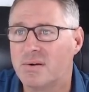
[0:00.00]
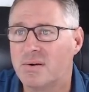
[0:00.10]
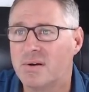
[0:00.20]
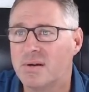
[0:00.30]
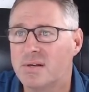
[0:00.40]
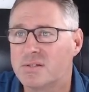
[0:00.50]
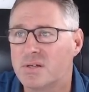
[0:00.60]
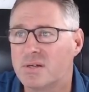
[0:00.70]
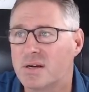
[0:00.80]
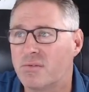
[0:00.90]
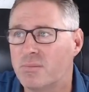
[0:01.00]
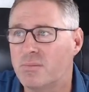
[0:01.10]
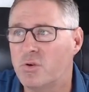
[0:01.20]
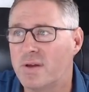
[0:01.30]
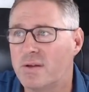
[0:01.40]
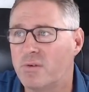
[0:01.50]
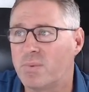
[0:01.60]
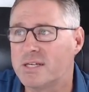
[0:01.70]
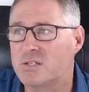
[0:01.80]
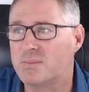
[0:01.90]
Right. So you're going to remove and
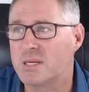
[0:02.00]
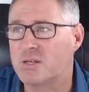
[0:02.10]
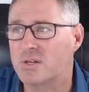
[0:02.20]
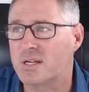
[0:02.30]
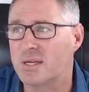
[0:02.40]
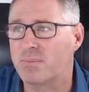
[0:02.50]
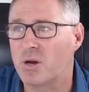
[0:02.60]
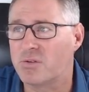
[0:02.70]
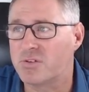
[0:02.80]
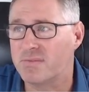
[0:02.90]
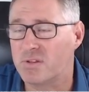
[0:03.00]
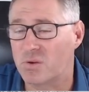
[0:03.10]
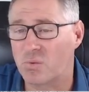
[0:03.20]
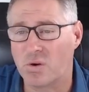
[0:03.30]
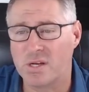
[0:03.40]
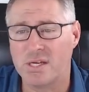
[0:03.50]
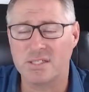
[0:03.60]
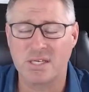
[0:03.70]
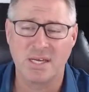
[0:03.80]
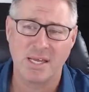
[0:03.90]
replace because I click both to give you the
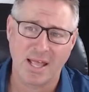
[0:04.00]
quantities,